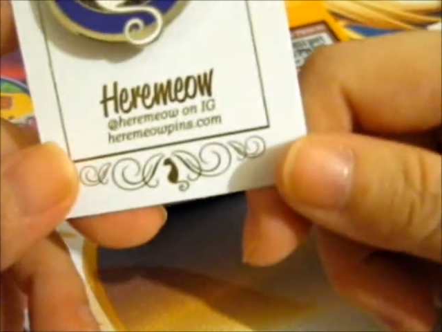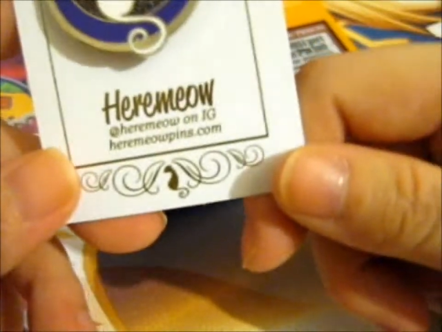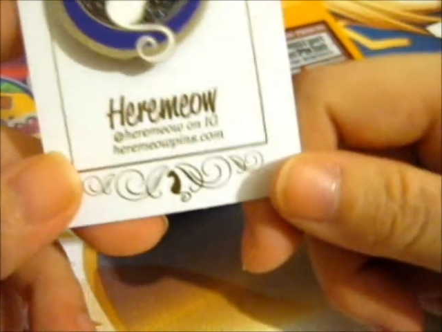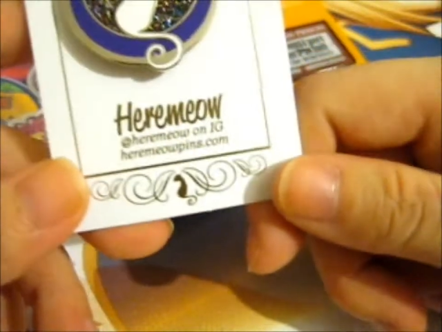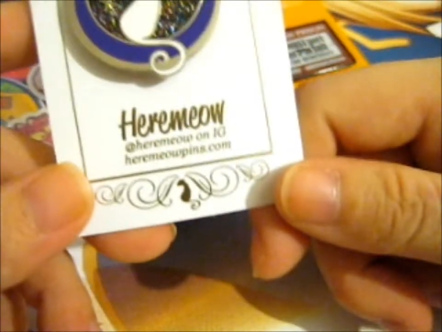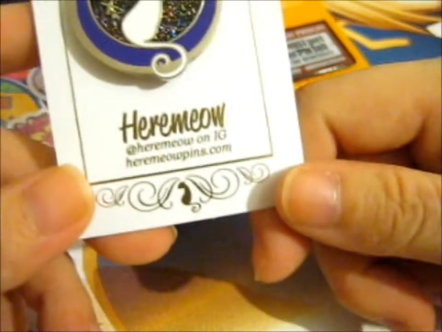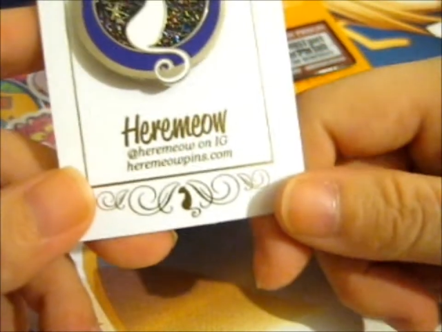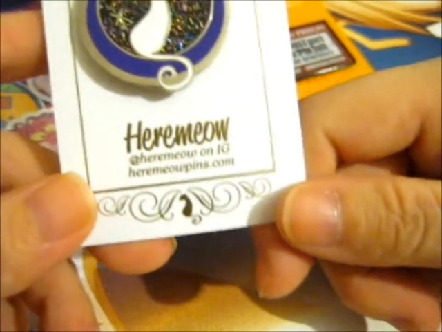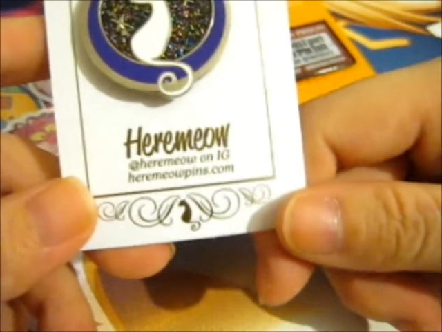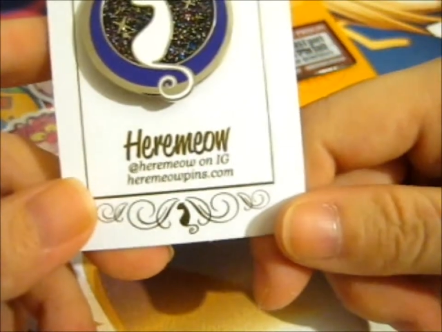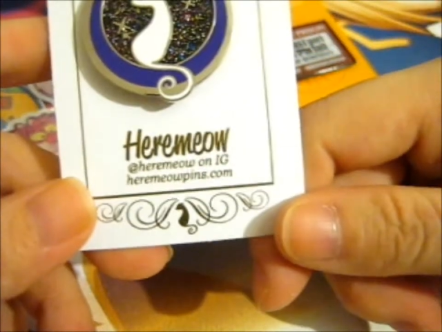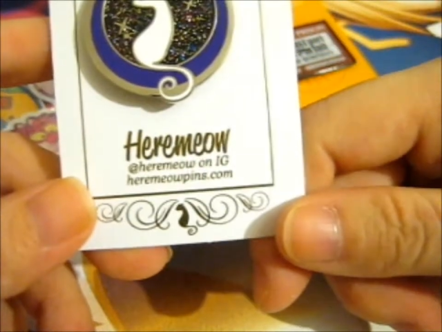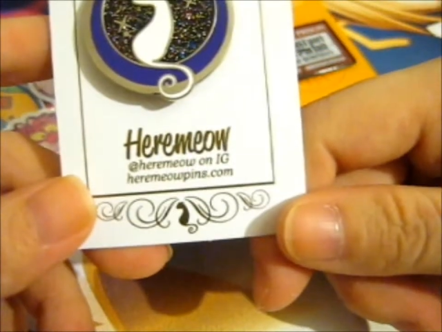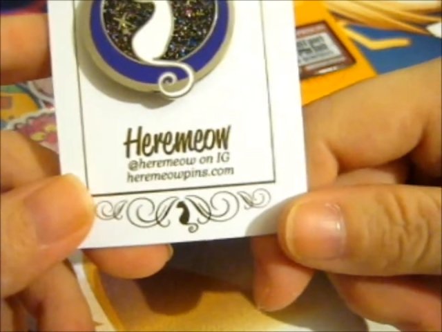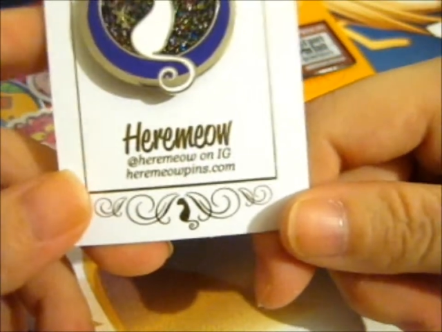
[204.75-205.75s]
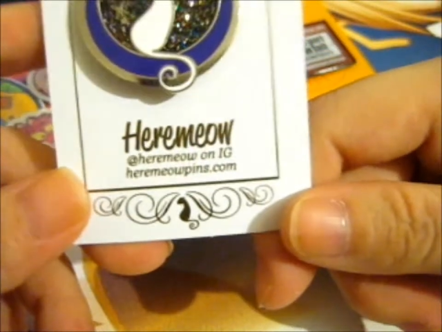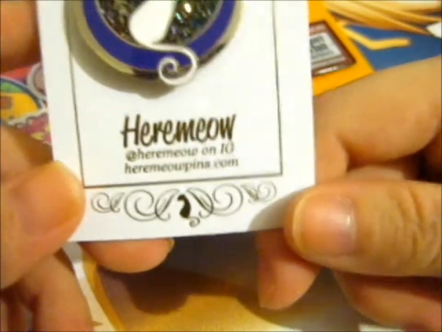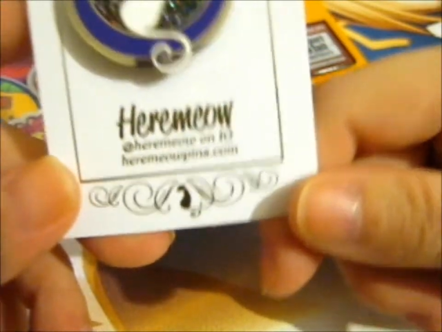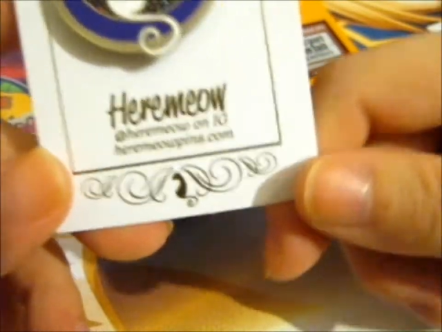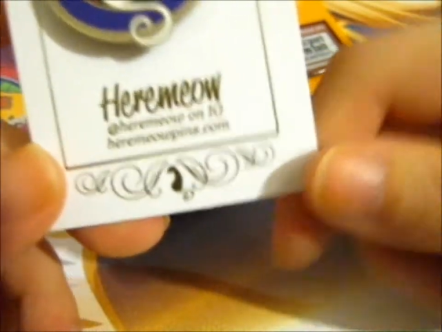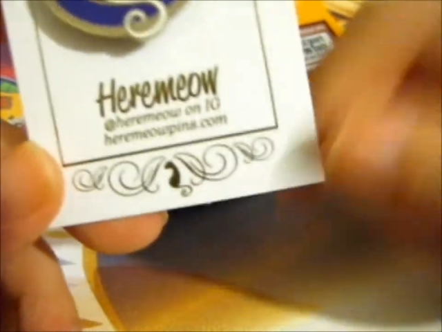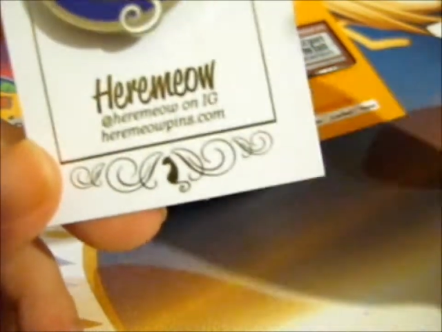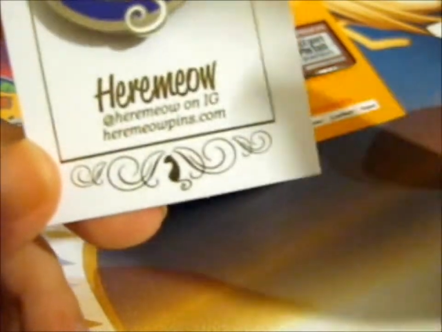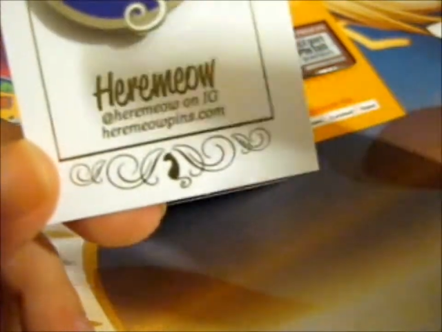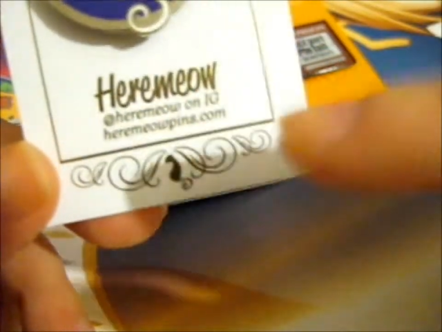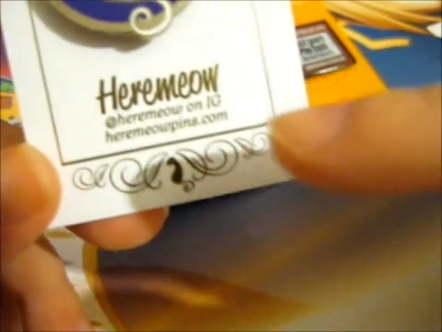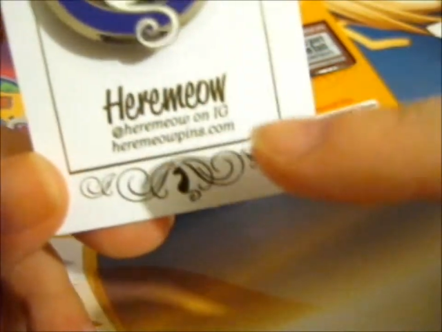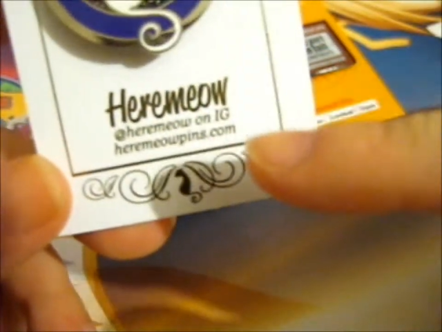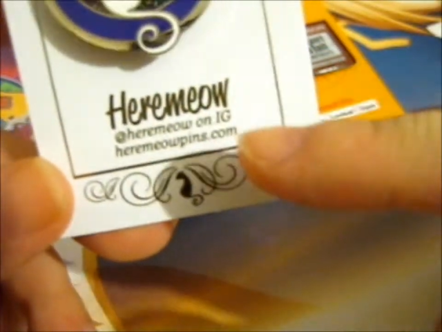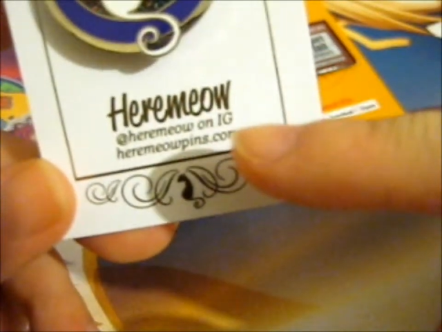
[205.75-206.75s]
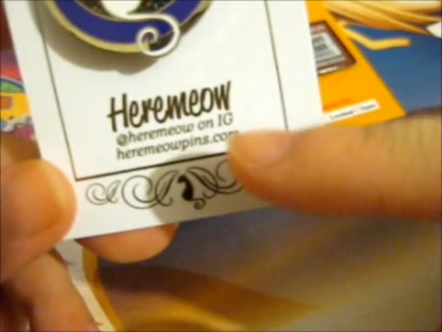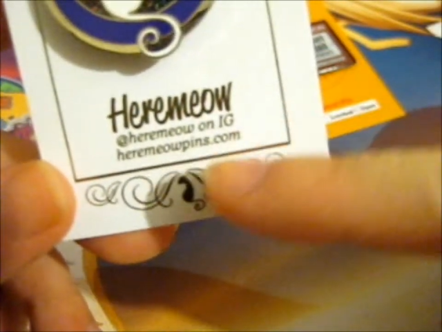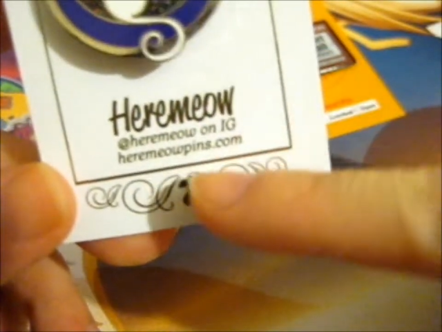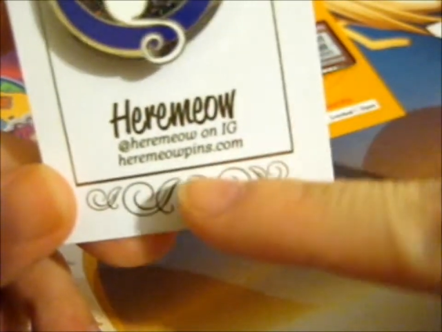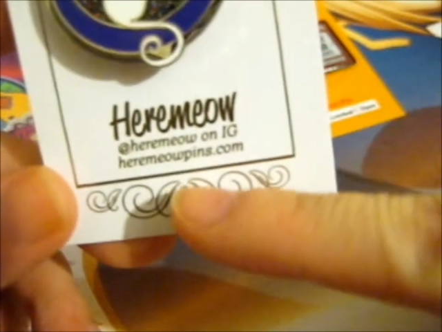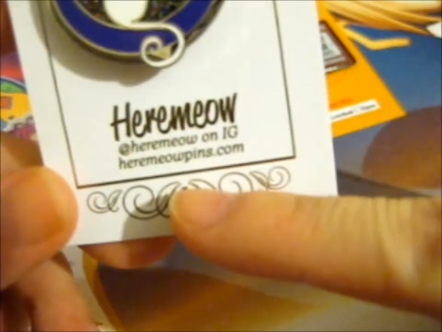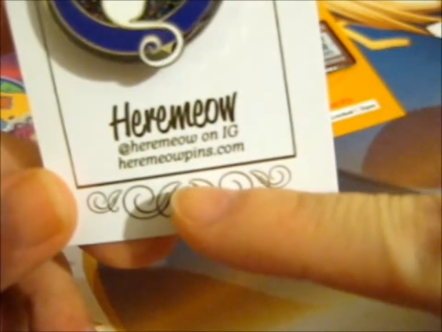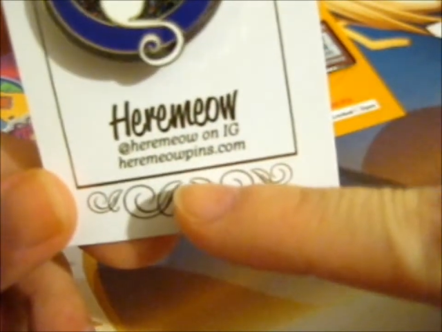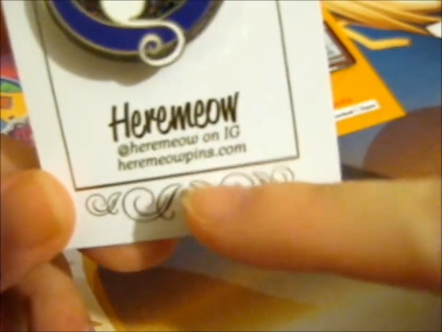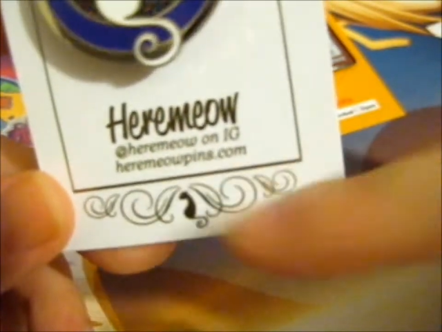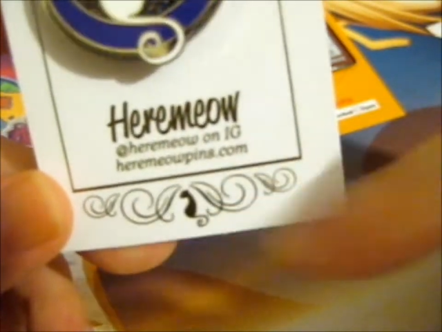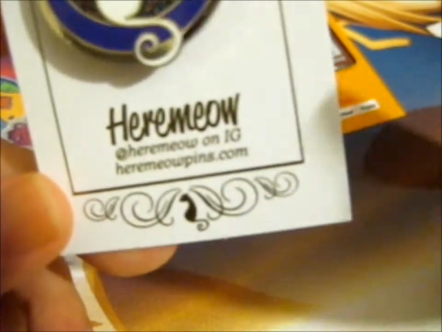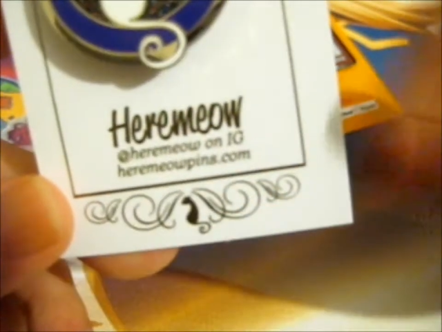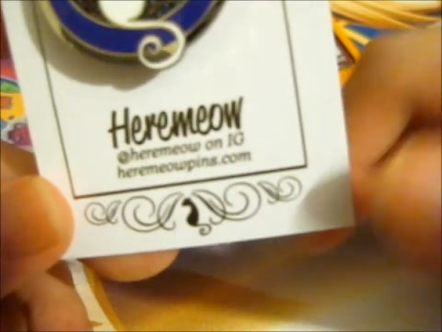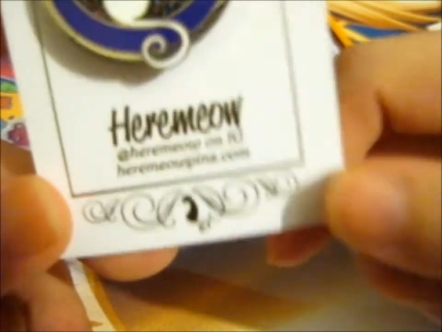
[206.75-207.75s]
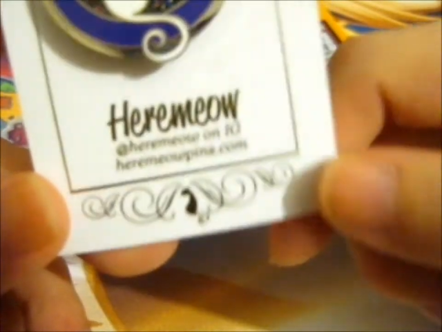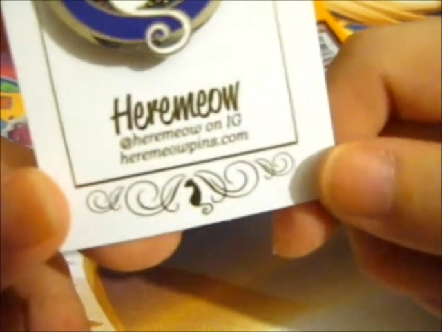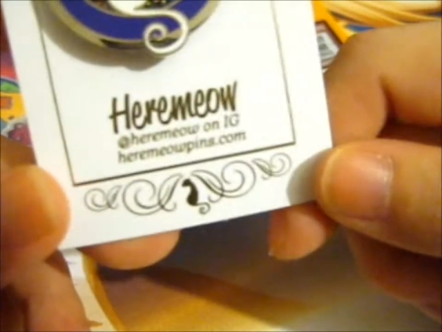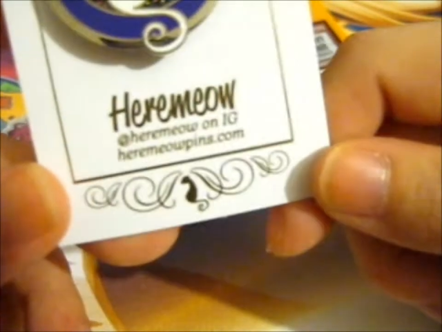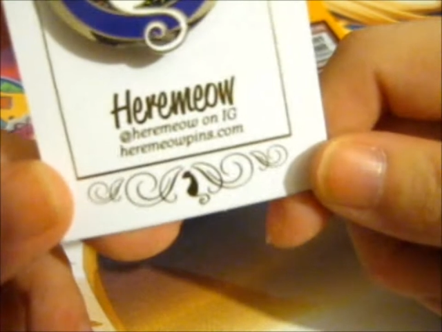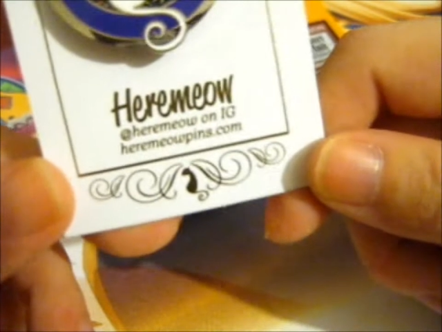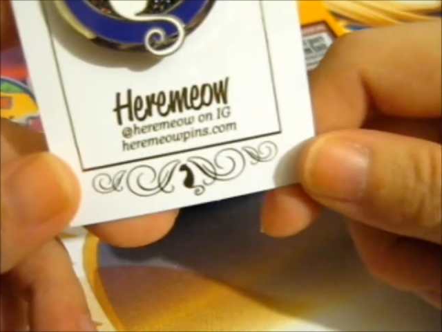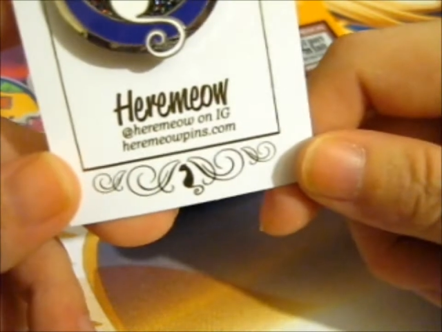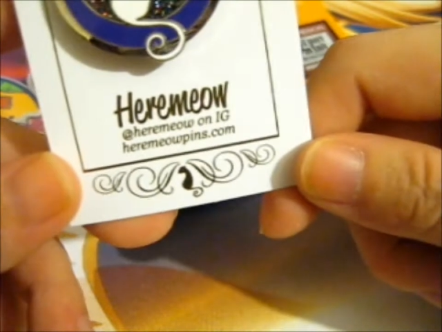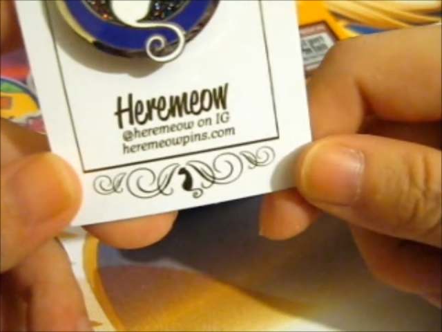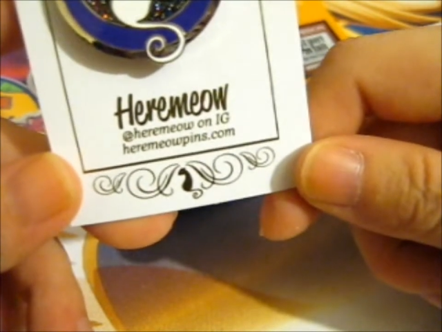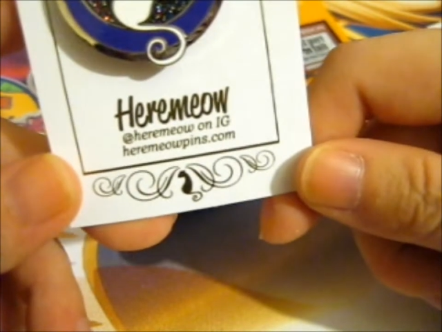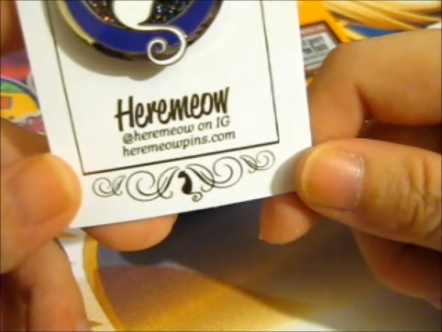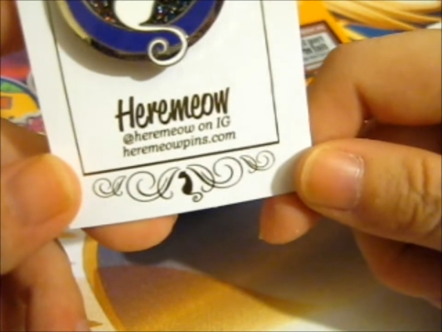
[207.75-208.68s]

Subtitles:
No face is visible, so there are no lips to read.